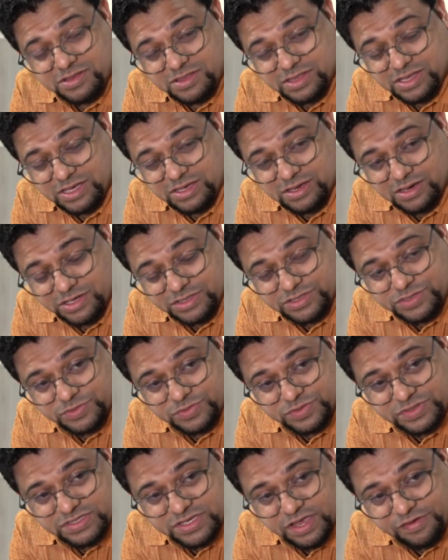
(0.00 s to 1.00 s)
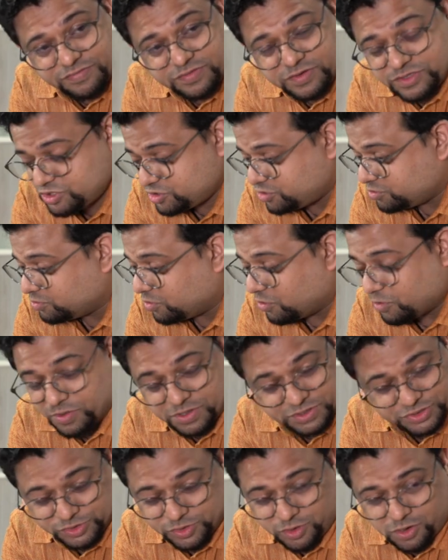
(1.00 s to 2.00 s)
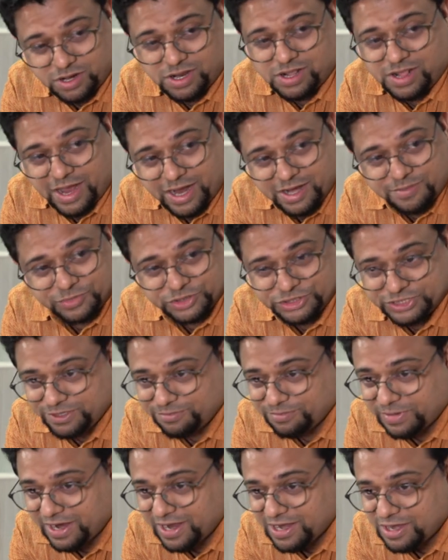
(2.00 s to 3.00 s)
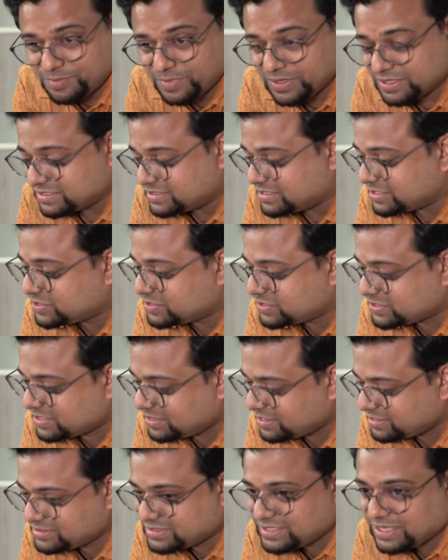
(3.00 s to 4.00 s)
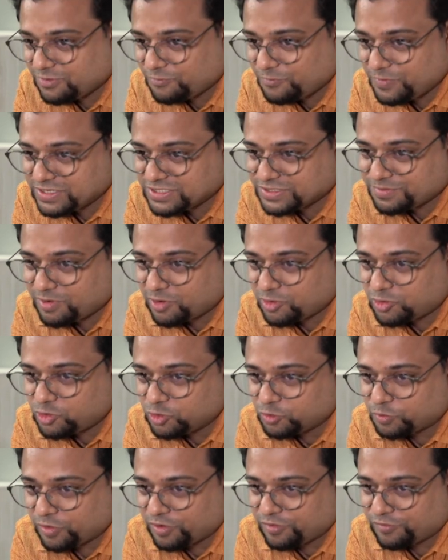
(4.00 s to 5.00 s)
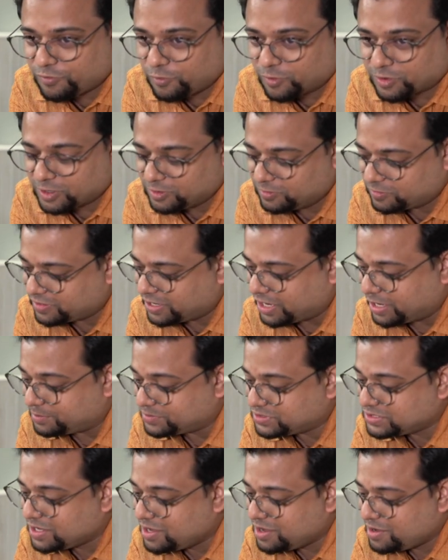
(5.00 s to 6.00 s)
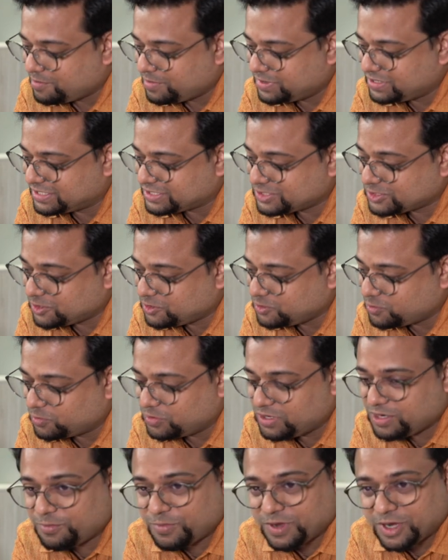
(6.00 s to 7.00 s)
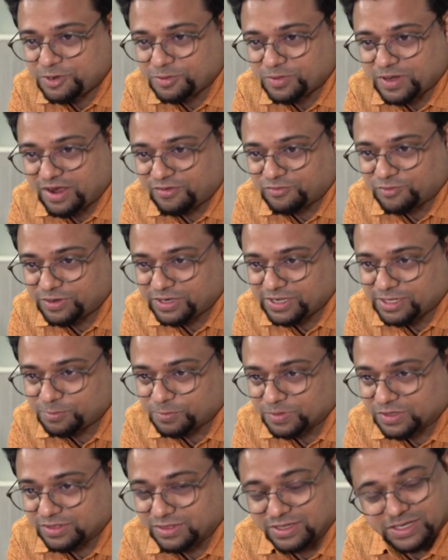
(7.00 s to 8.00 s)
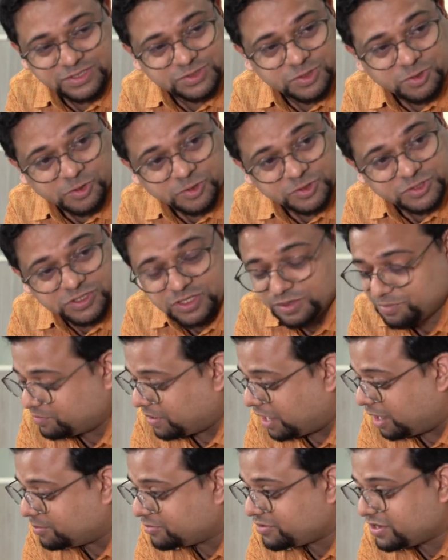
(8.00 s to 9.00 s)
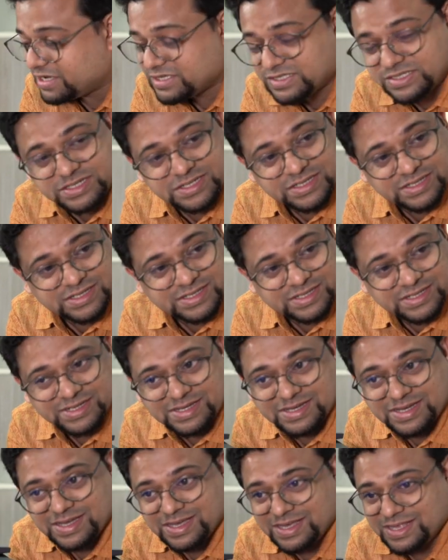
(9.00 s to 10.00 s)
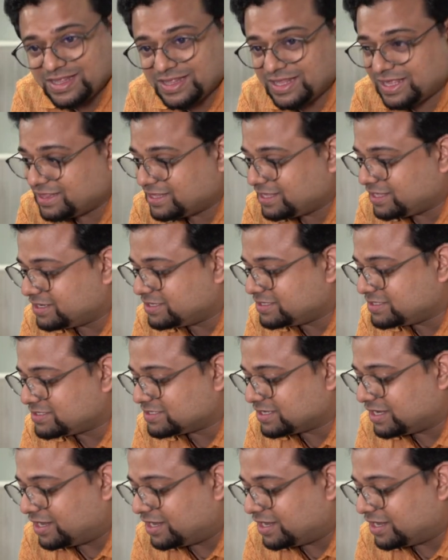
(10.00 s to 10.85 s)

the Asus Zephyrus Duo is not a light machine by any means. This, this thing weighs about two point four kilograms, but that's not the only weight you'll have to deal with. There's also the palm rest, then there is